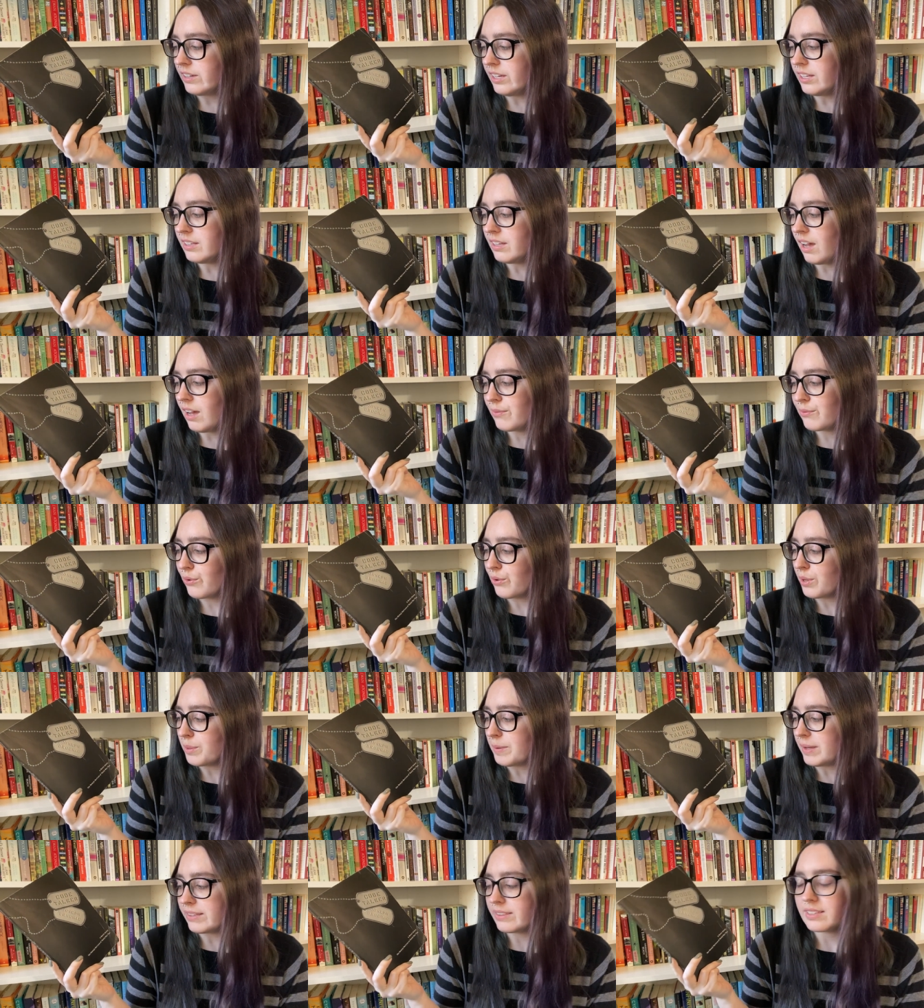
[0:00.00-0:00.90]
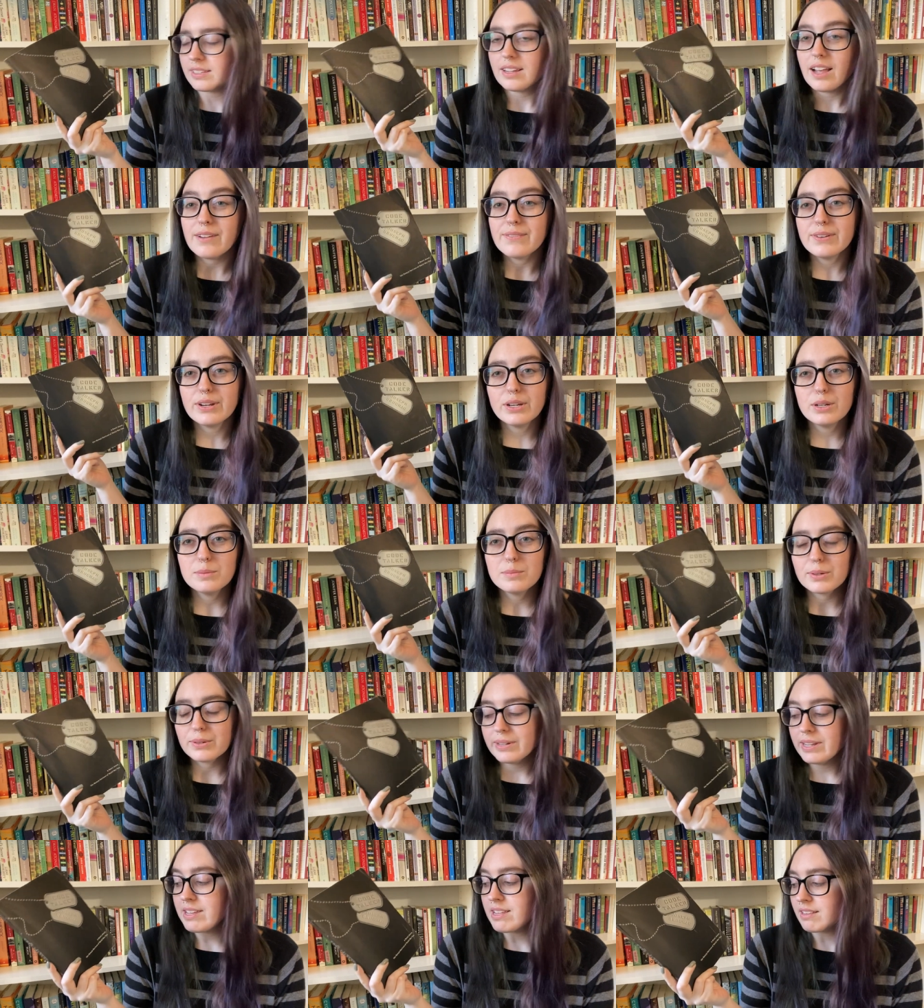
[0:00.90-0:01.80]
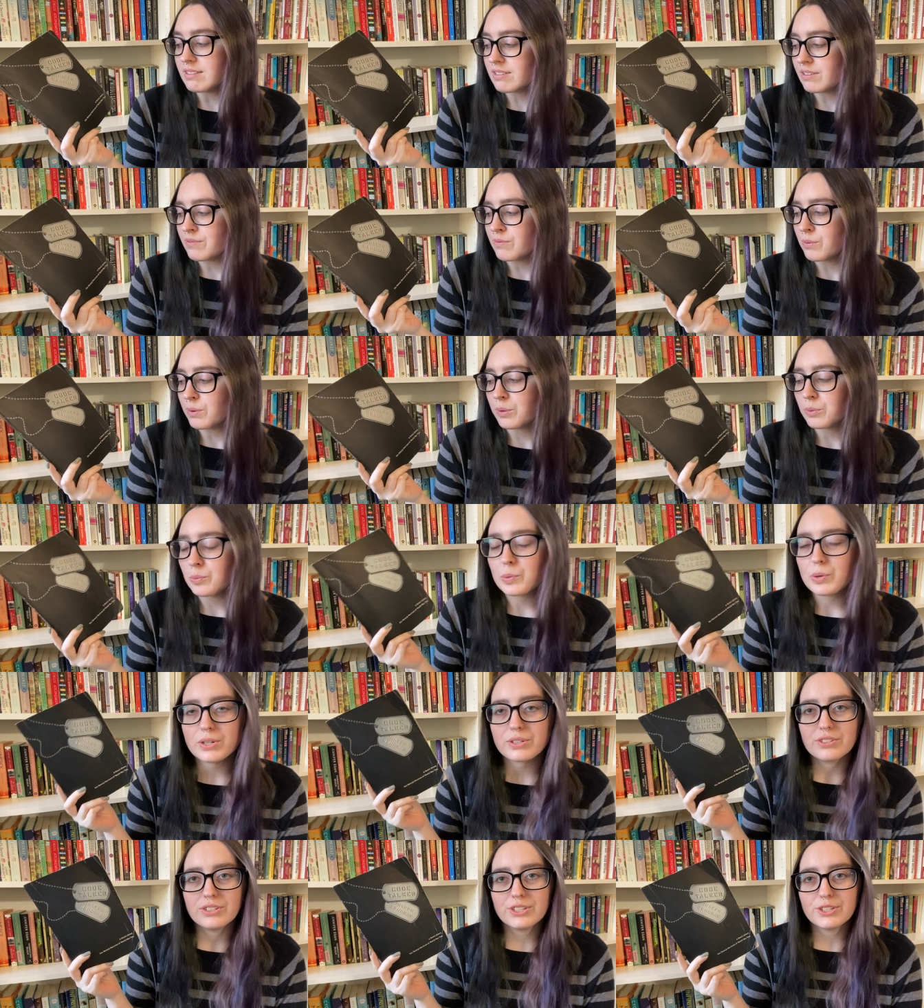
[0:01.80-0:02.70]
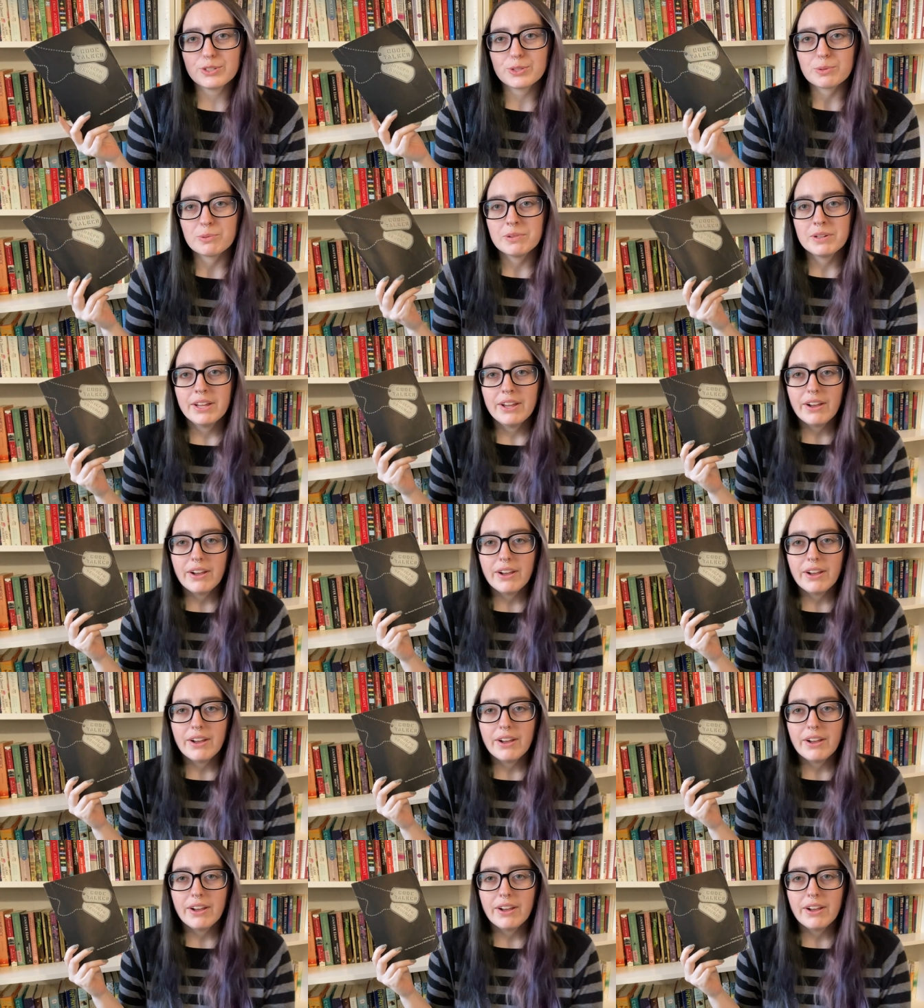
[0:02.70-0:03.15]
a novel about the Navajo Marines of World War II.